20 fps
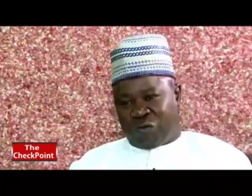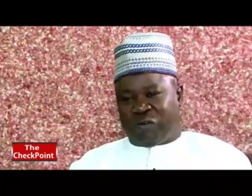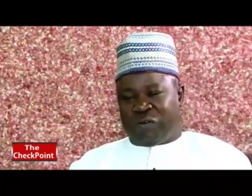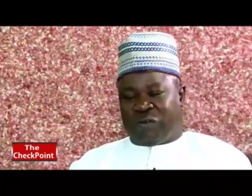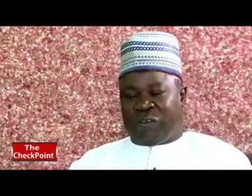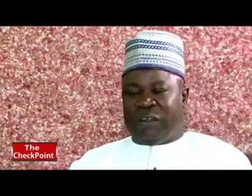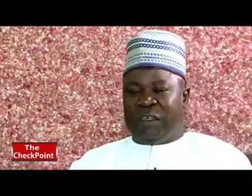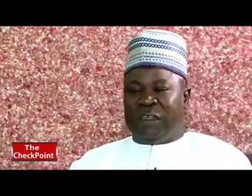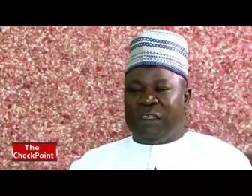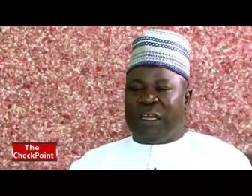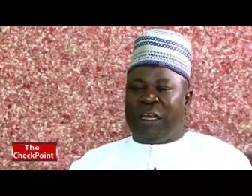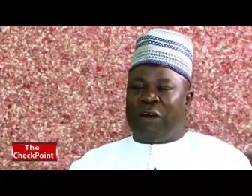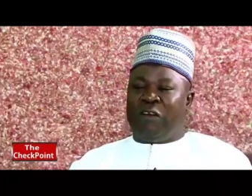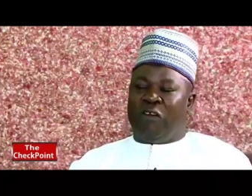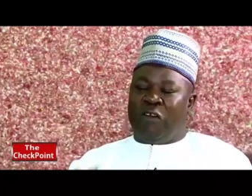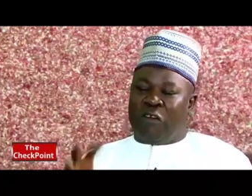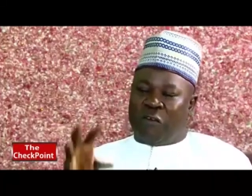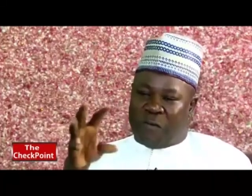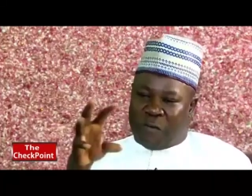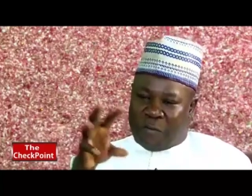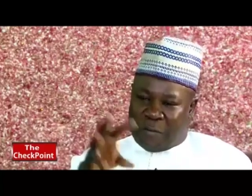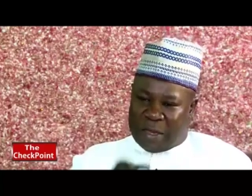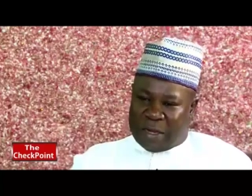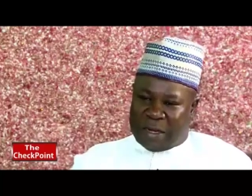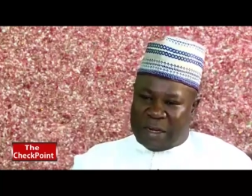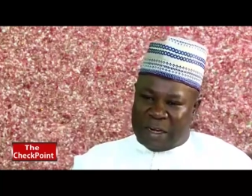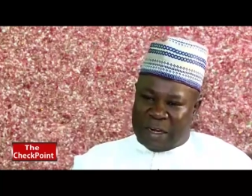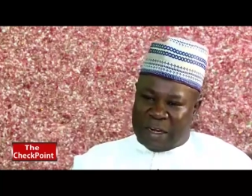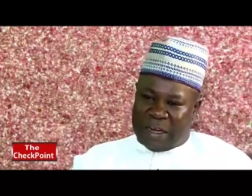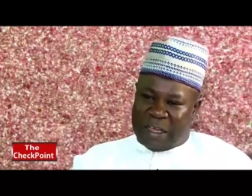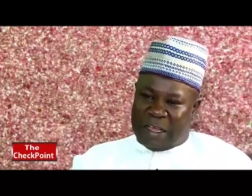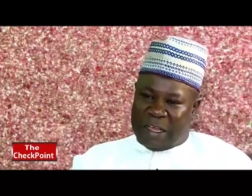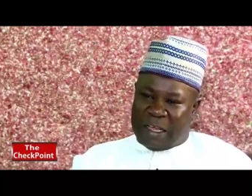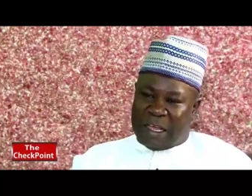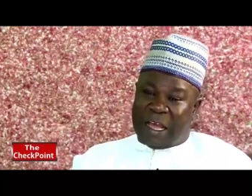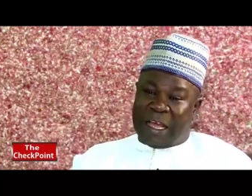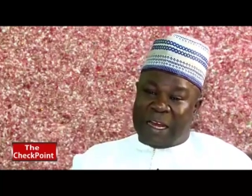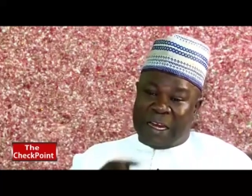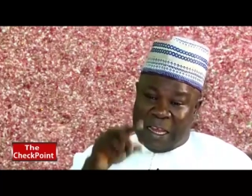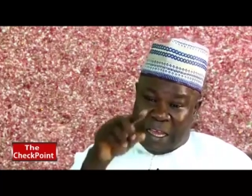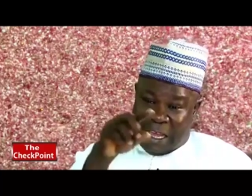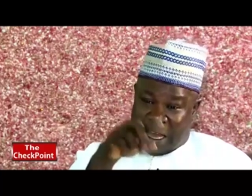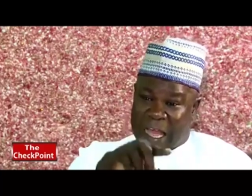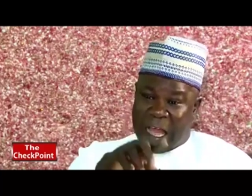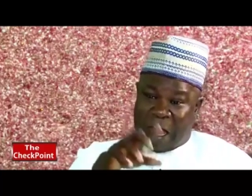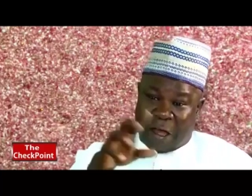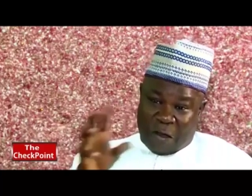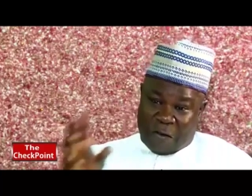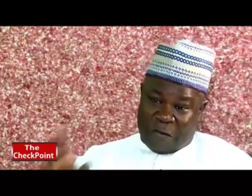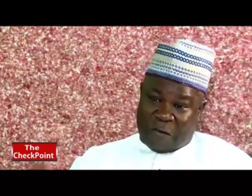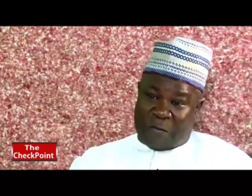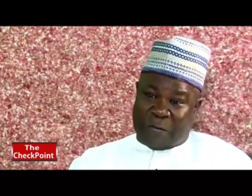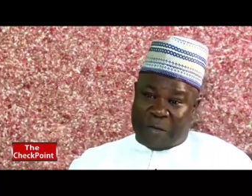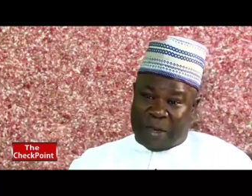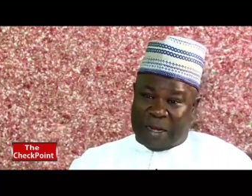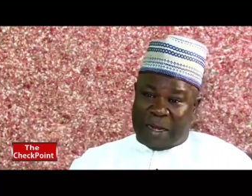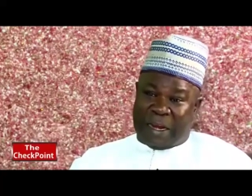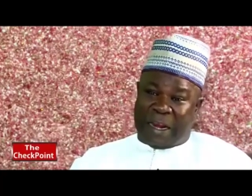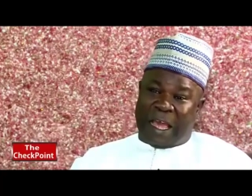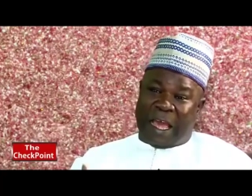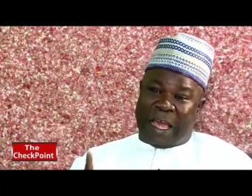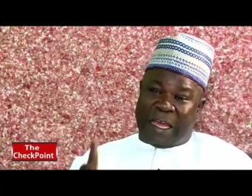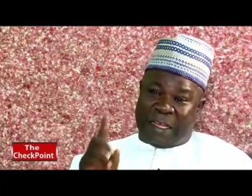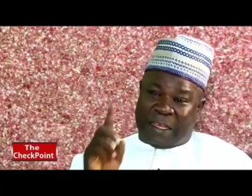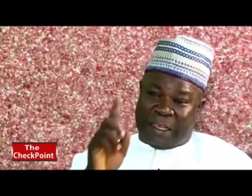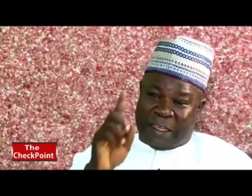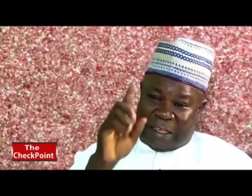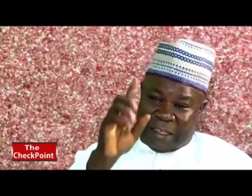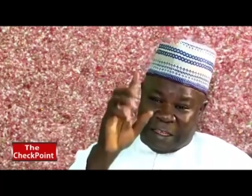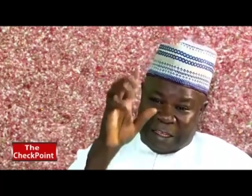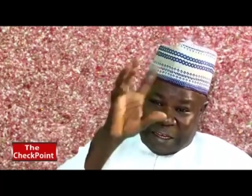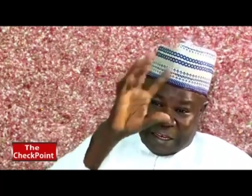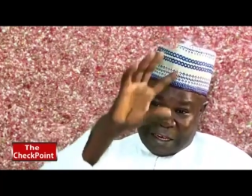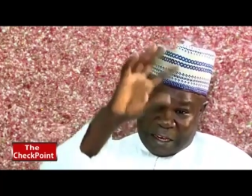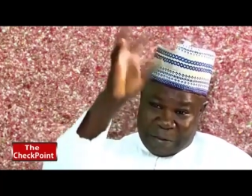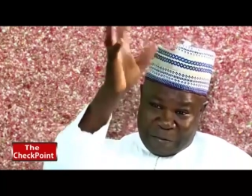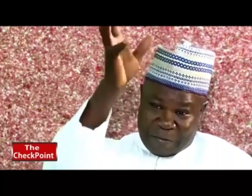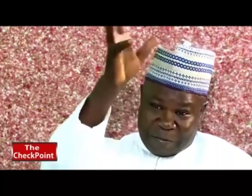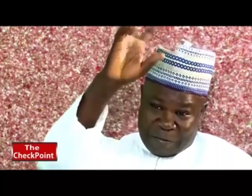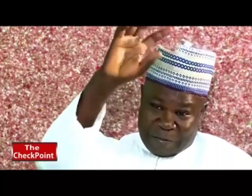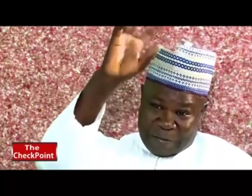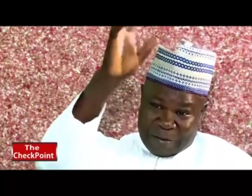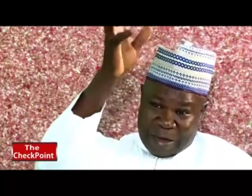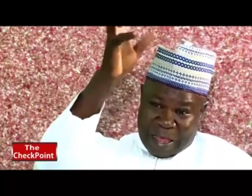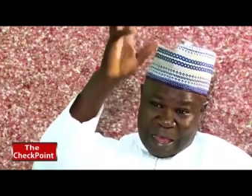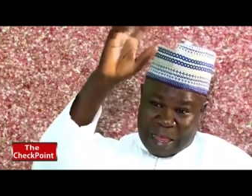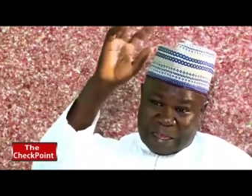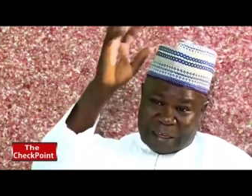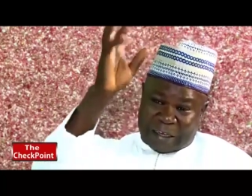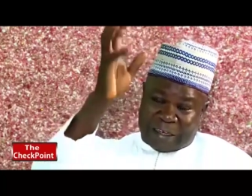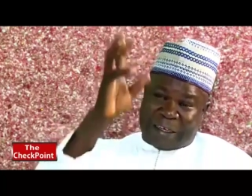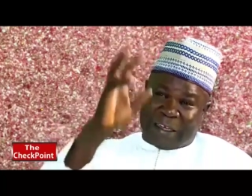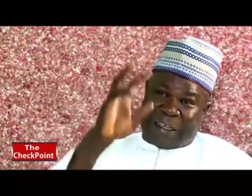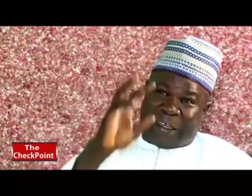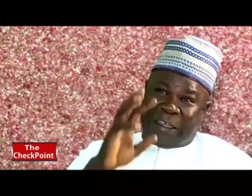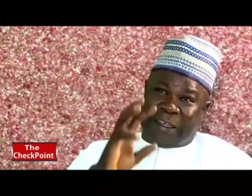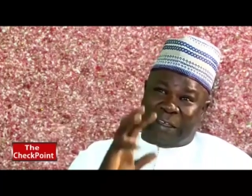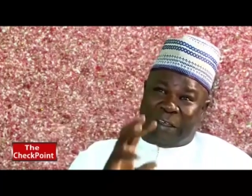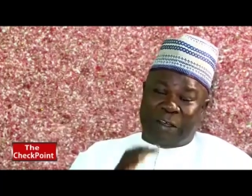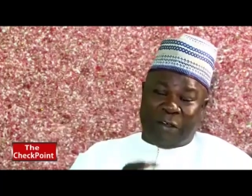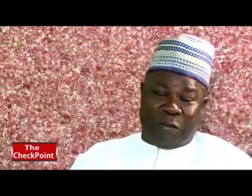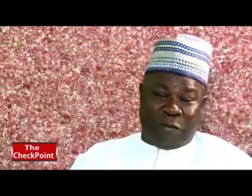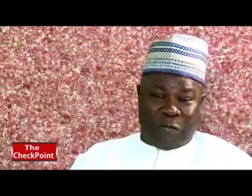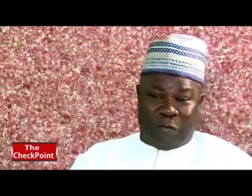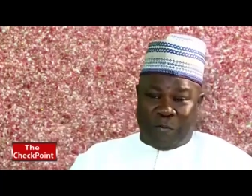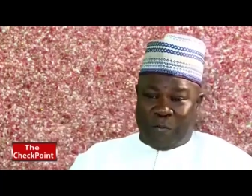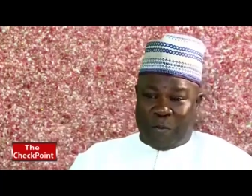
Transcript: to see that government, they are government like the like the